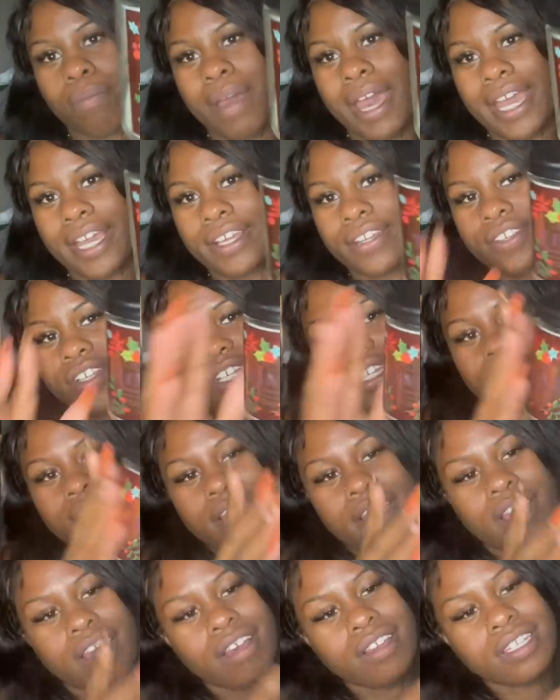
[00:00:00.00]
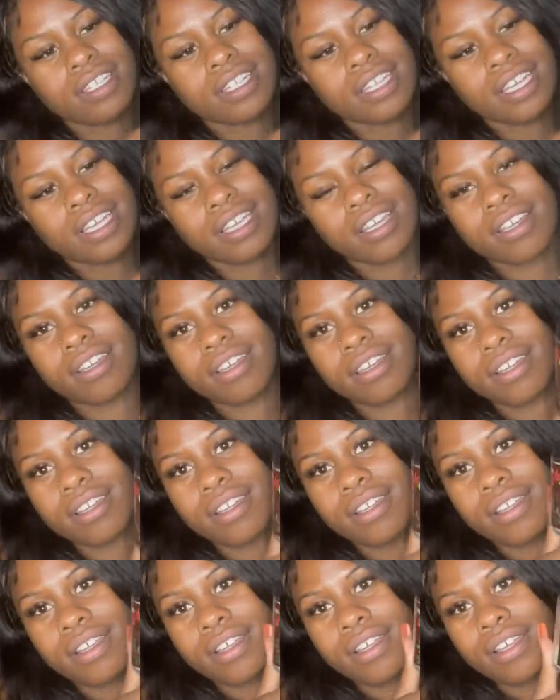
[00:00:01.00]
packaging. Can y'all see it
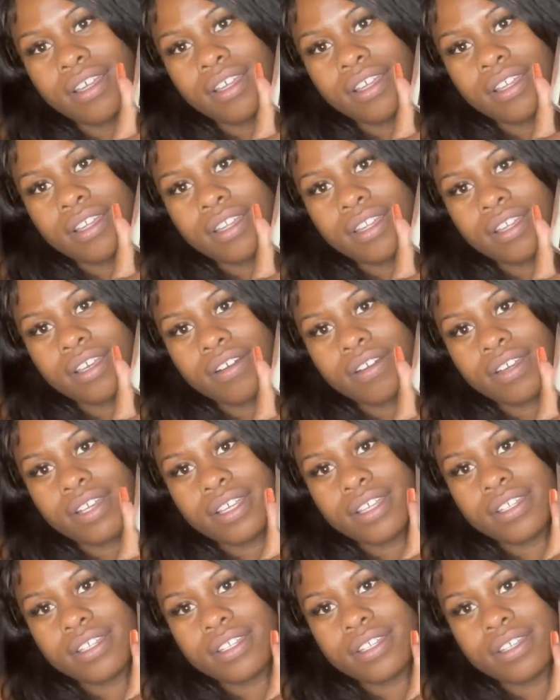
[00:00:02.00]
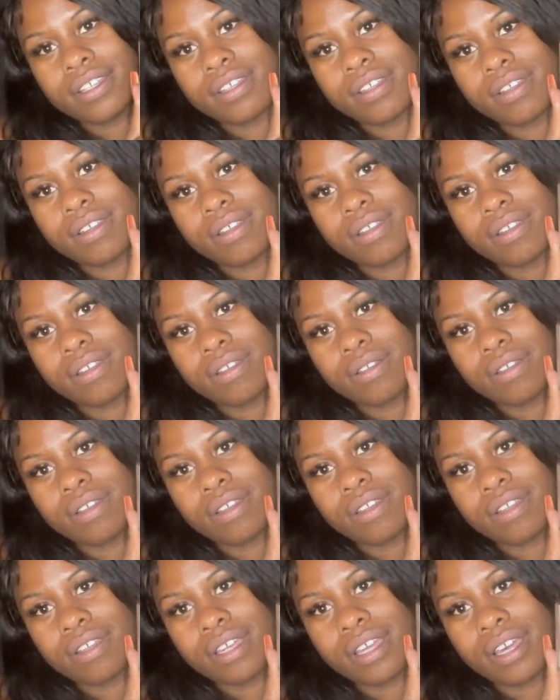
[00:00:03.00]
good? There it is.
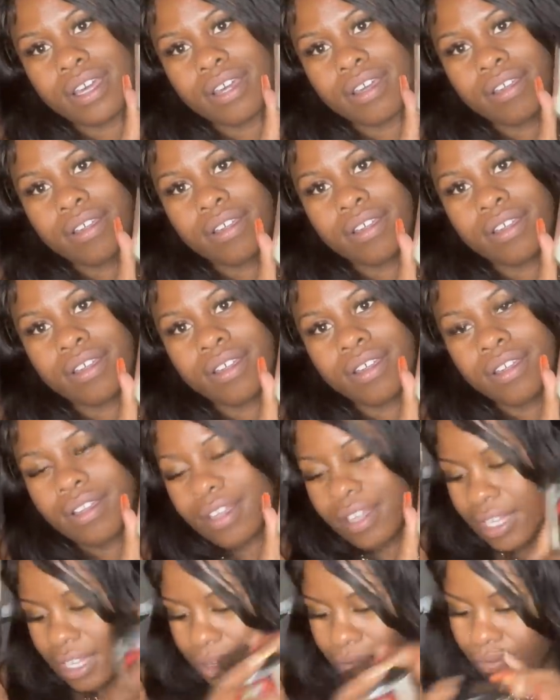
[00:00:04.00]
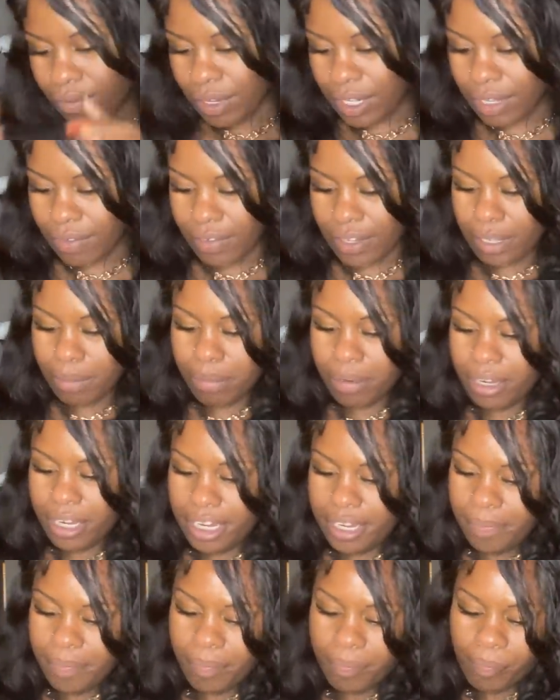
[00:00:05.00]
Yeah, really, really
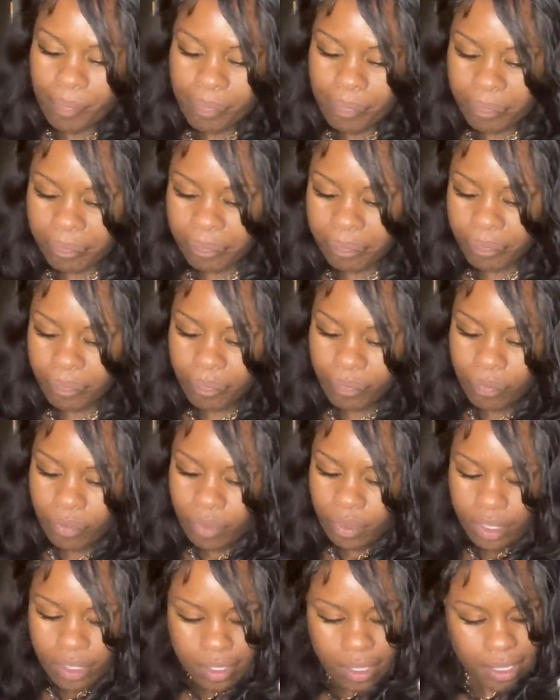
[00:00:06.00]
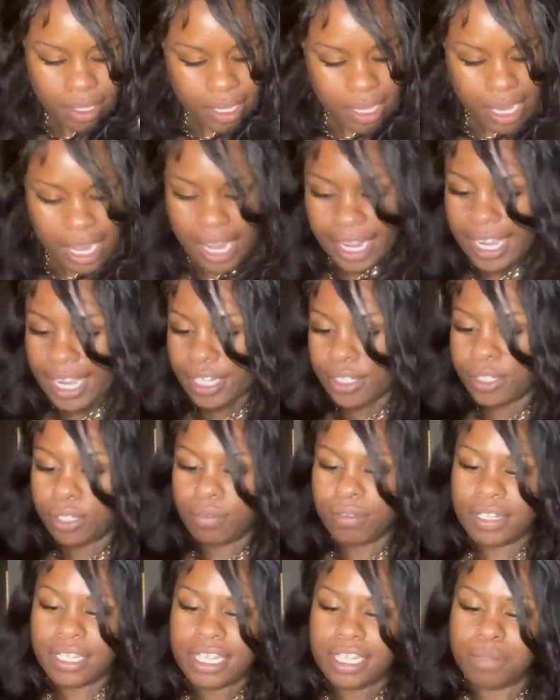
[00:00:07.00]
pretty. I got two
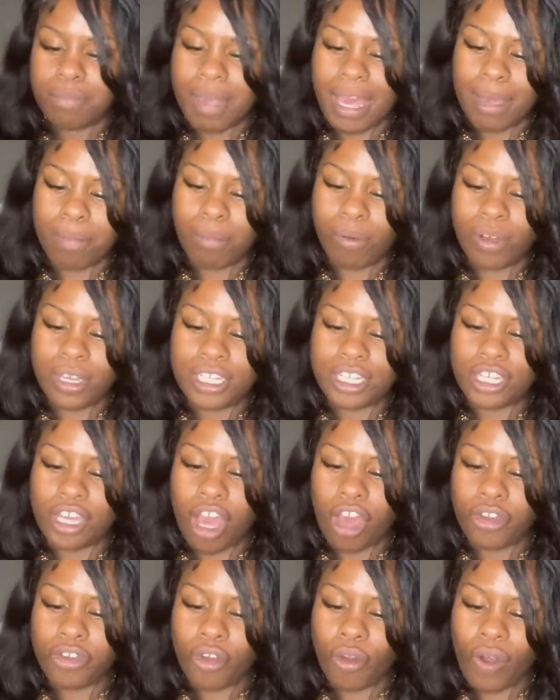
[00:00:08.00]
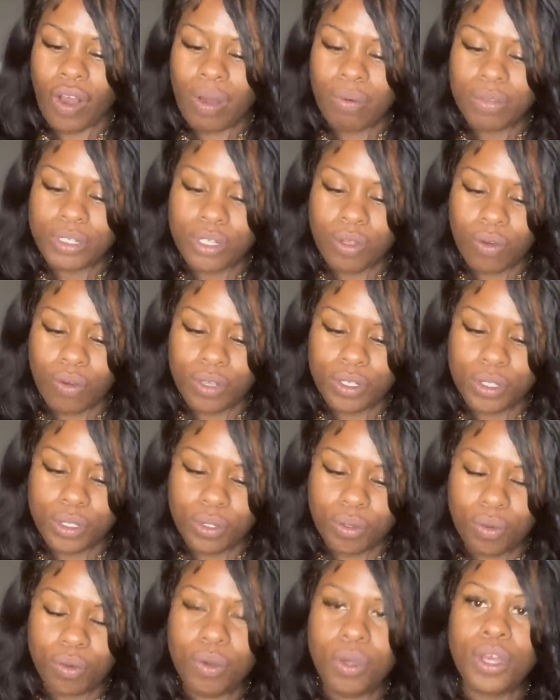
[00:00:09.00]
of these bad boys and y'all know I was going
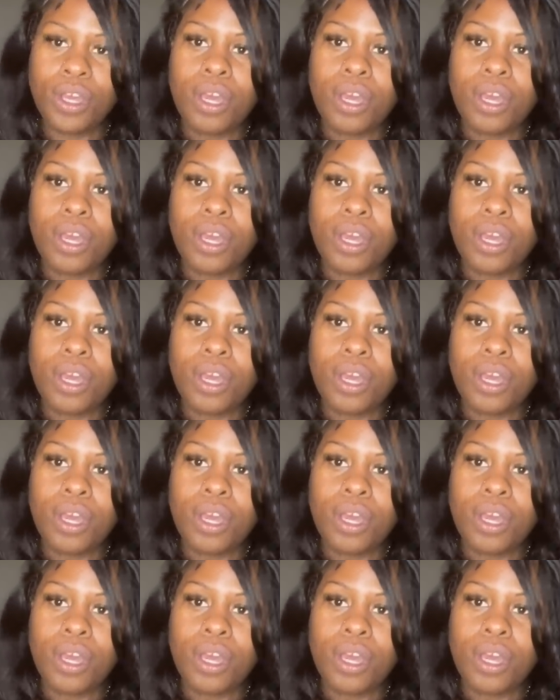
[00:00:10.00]
to